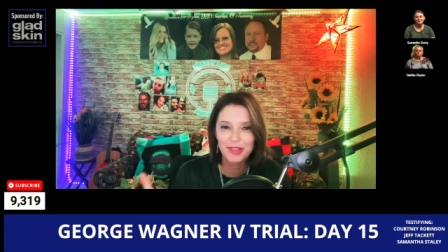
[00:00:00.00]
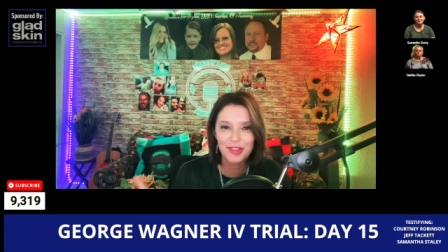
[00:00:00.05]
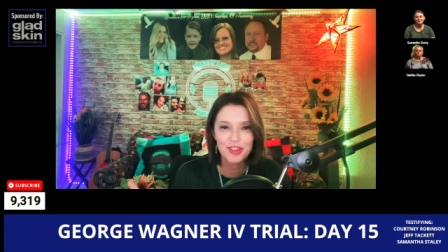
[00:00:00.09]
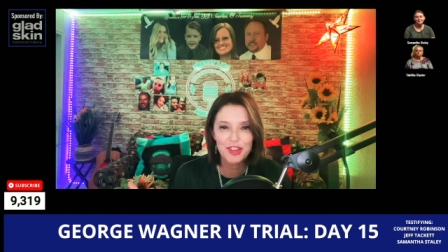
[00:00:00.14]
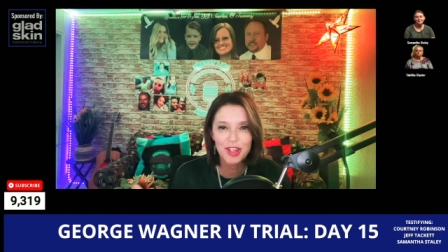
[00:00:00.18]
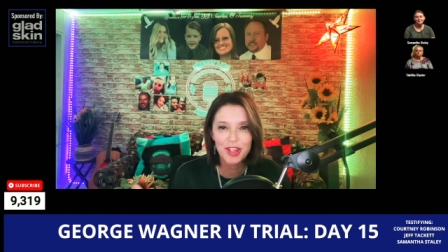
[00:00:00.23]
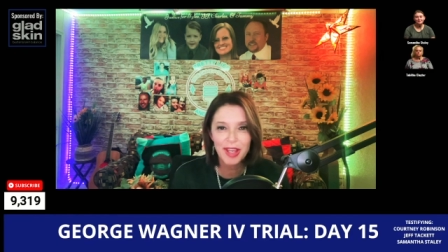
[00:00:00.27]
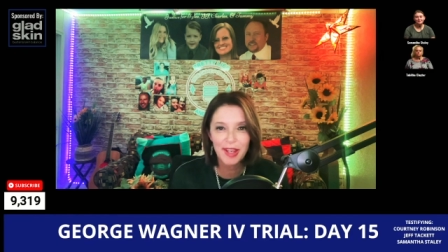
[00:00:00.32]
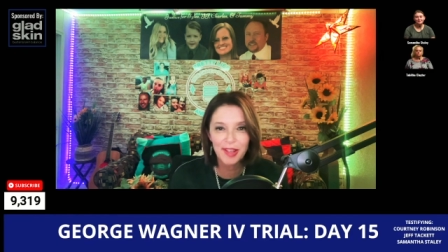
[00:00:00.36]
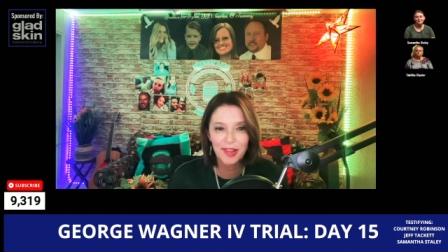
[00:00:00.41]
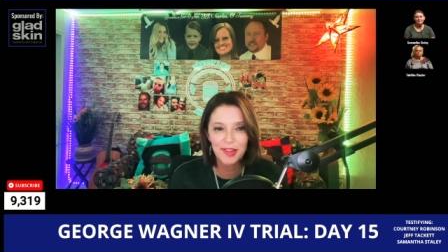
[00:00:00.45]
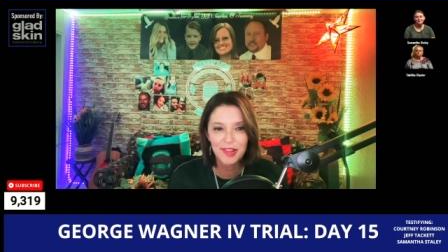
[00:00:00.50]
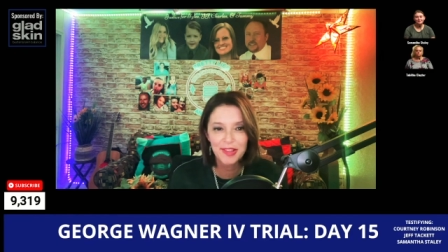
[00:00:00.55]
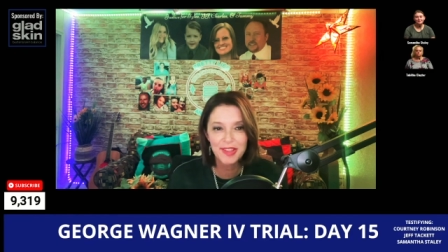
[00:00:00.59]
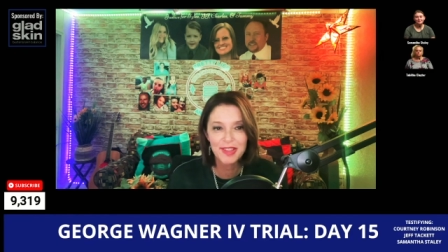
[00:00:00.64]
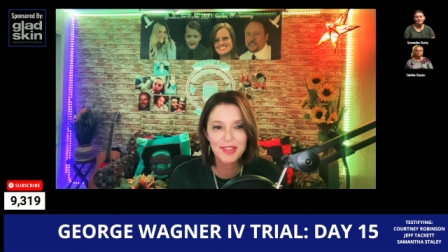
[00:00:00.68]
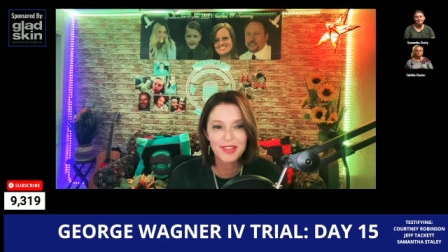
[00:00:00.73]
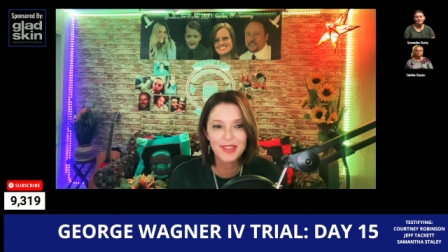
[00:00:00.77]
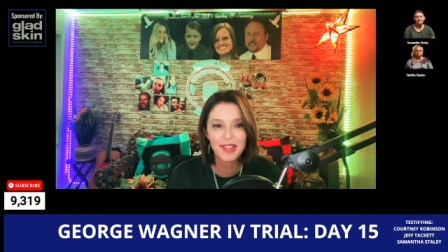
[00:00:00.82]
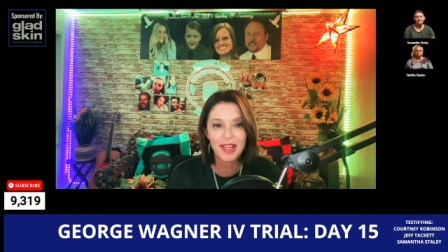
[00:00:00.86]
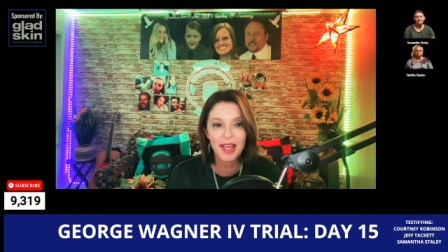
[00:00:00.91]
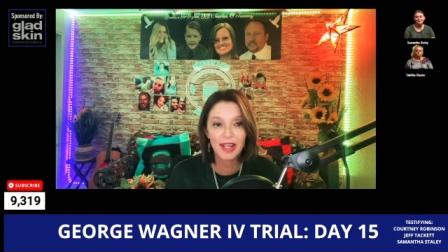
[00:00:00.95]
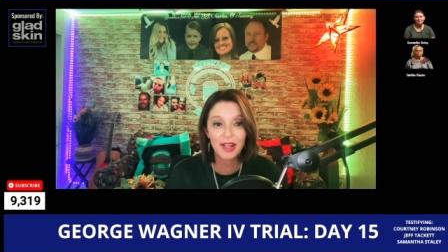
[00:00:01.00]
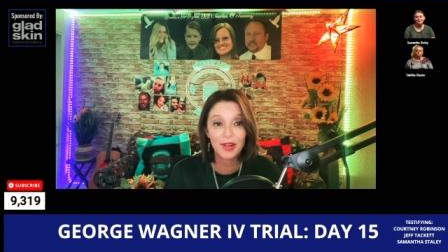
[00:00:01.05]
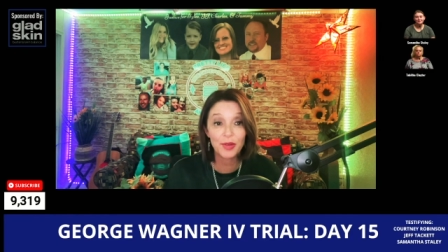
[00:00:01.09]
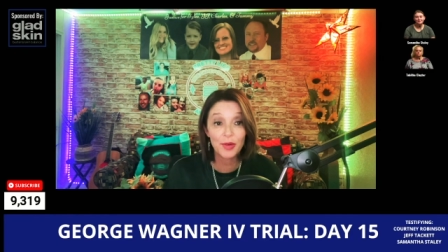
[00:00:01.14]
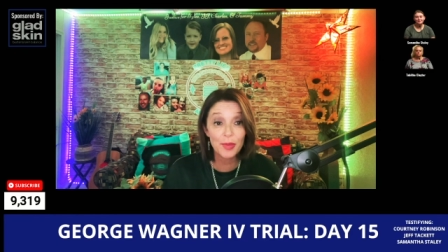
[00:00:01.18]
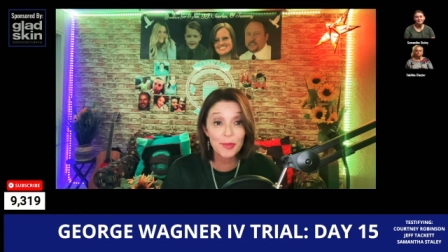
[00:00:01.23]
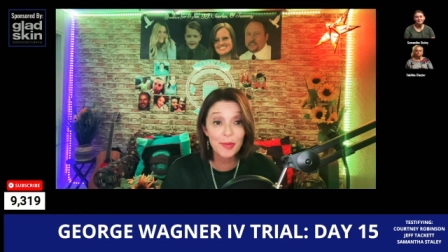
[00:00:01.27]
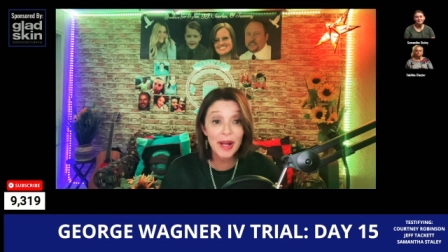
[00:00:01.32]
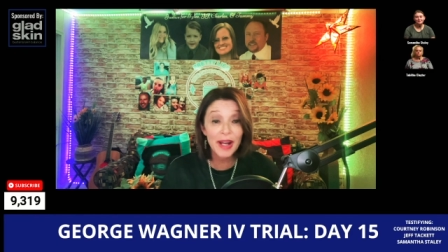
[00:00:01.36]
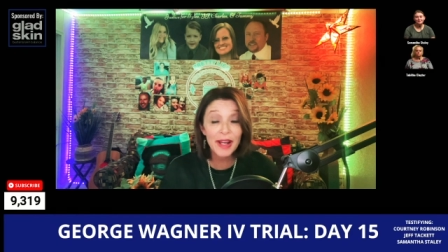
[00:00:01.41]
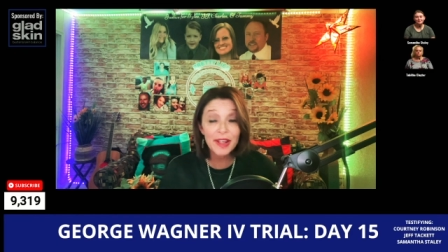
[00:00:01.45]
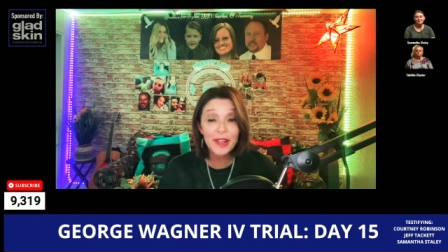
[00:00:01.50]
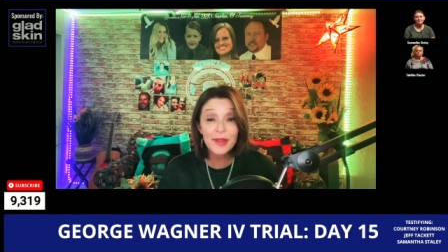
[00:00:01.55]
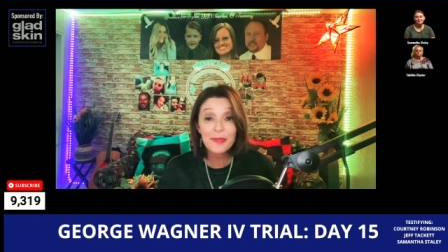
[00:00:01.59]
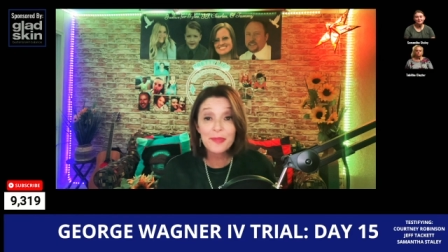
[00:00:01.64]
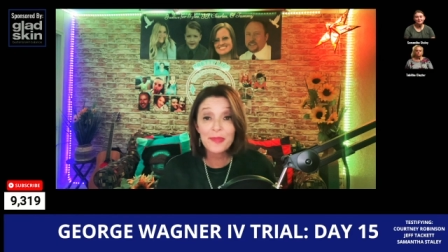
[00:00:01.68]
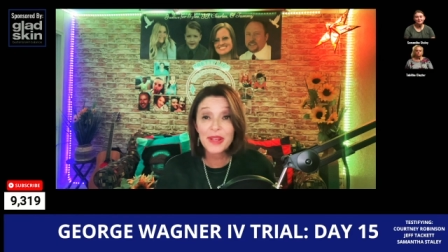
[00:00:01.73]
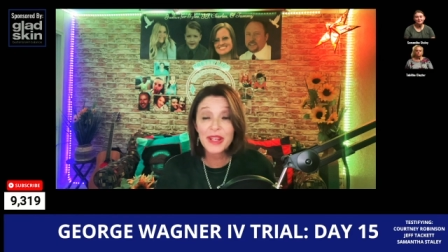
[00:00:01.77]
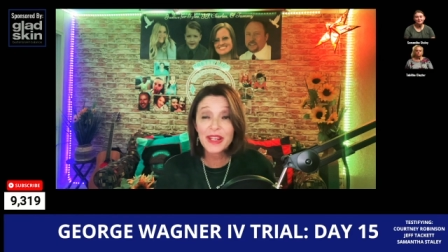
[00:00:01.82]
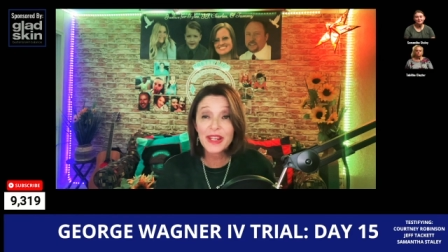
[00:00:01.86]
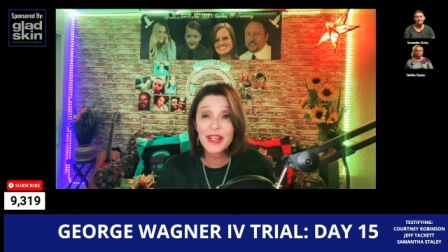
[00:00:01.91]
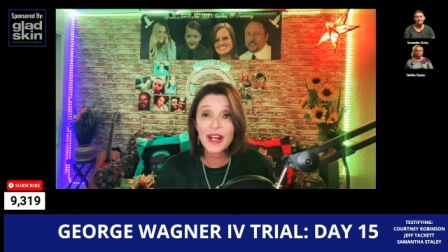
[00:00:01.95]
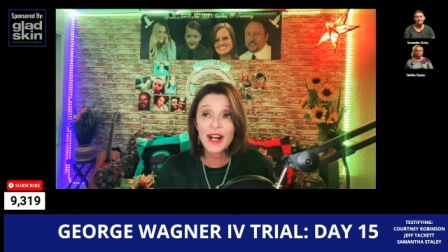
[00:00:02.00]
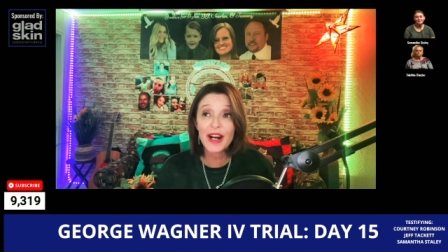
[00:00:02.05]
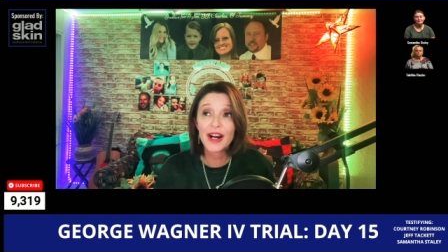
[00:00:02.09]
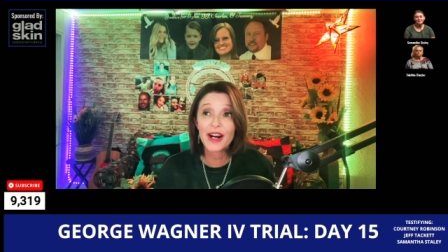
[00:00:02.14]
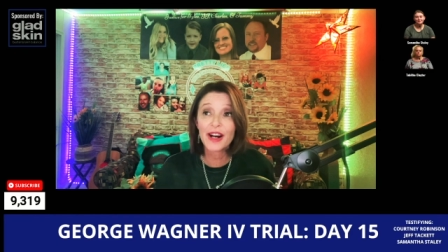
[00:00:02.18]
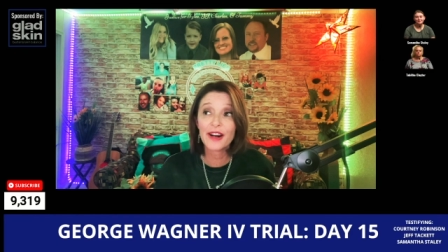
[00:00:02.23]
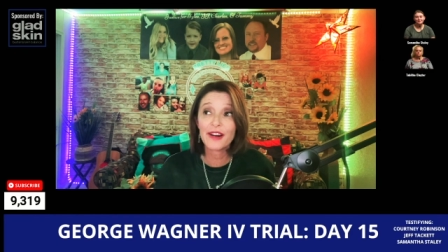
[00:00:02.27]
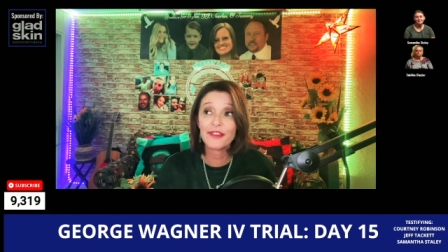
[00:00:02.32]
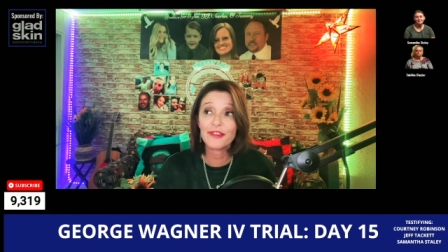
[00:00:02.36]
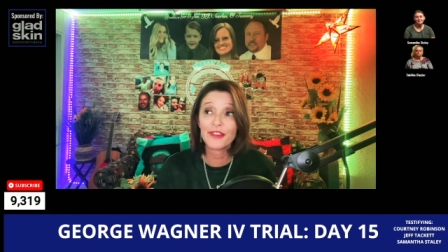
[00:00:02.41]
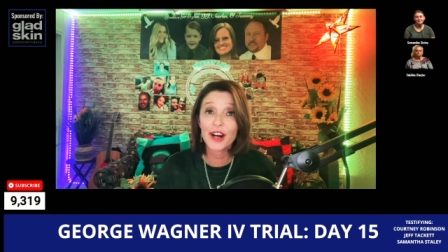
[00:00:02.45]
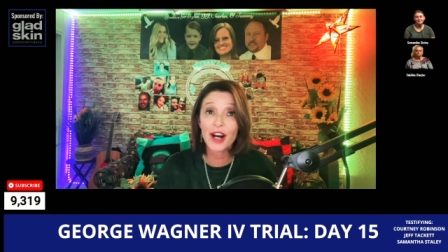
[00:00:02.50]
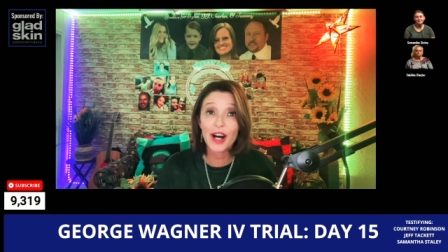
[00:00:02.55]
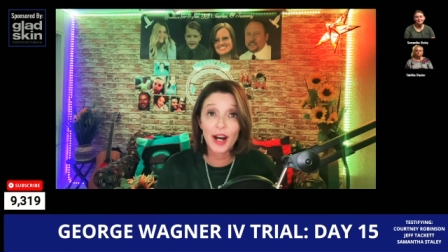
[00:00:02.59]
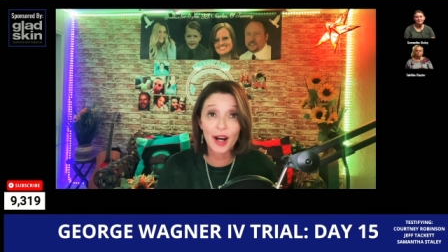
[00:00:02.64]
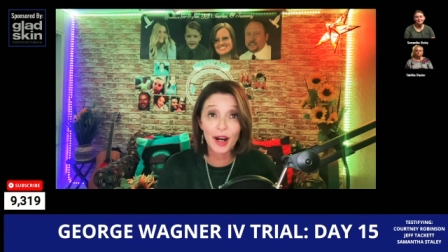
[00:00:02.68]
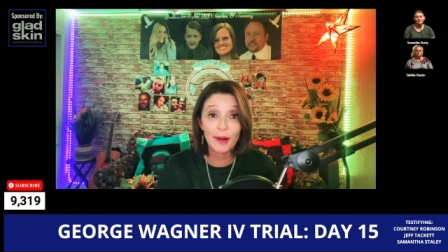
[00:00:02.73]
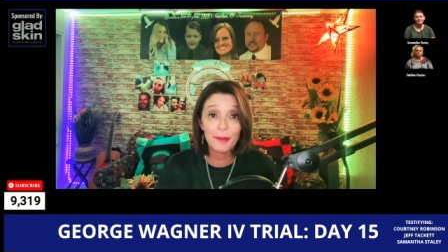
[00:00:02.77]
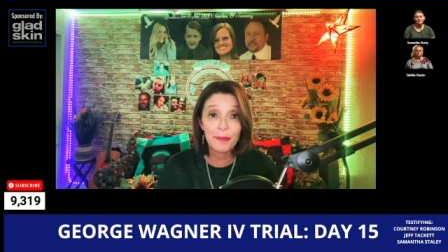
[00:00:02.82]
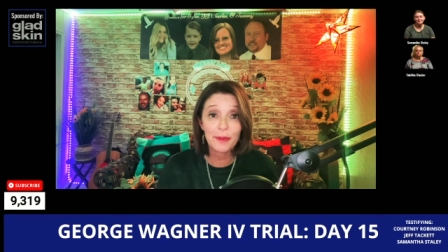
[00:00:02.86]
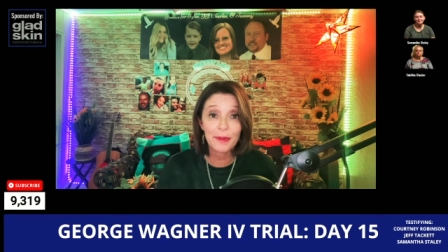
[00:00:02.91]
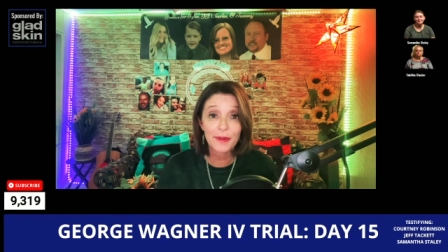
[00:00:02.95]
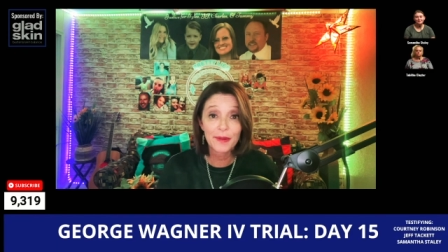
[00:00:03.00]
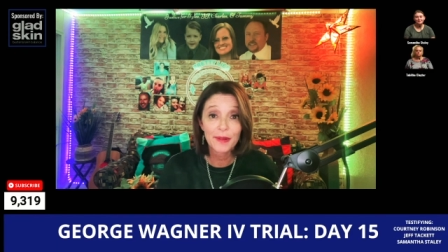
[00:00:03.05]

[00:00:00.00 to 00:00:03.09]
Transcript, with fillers: And she kind of looks to the side. It reminded me of Up